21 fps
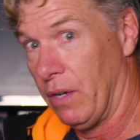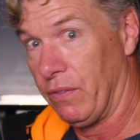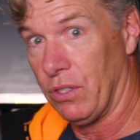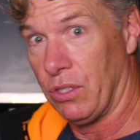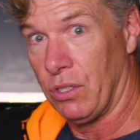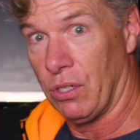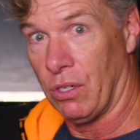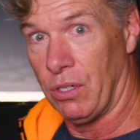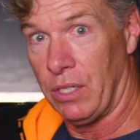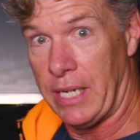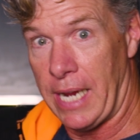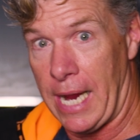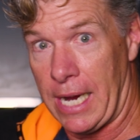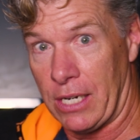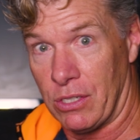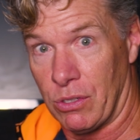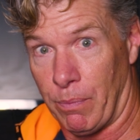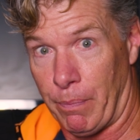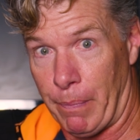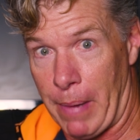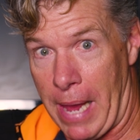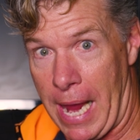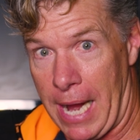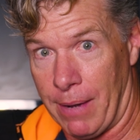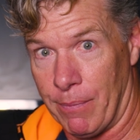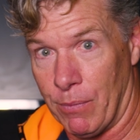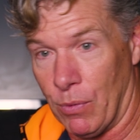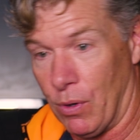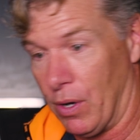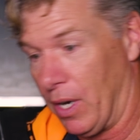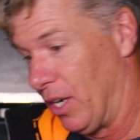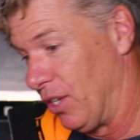have to turn the axle back
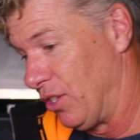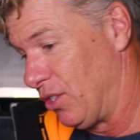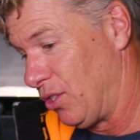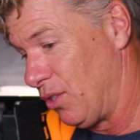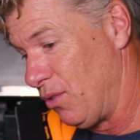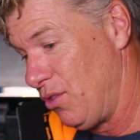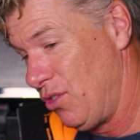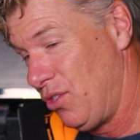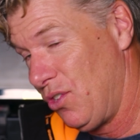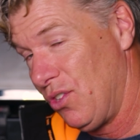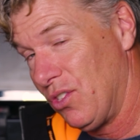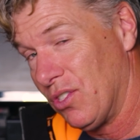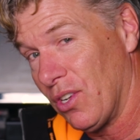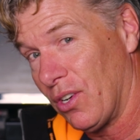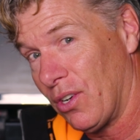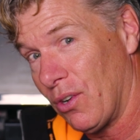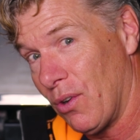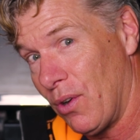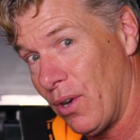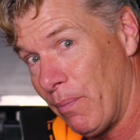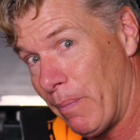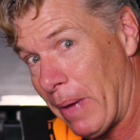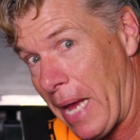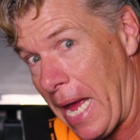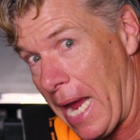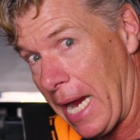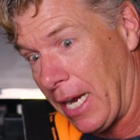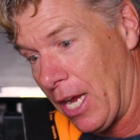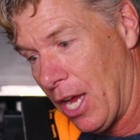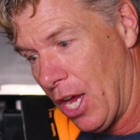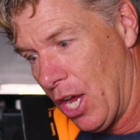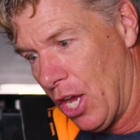more. And as soon as you start going
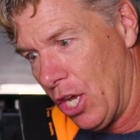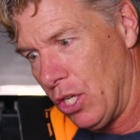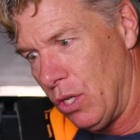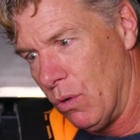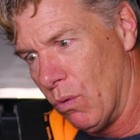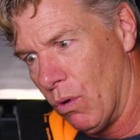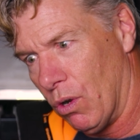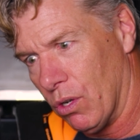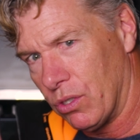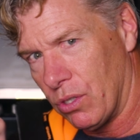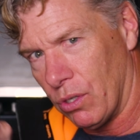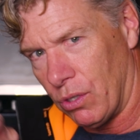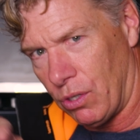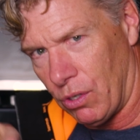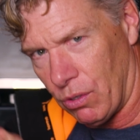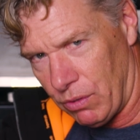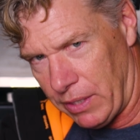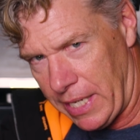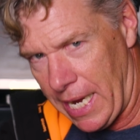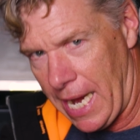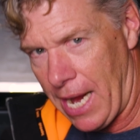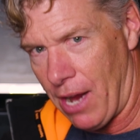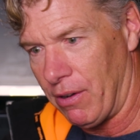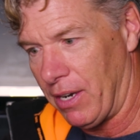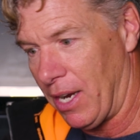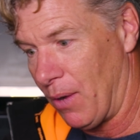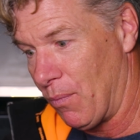back, you also go down.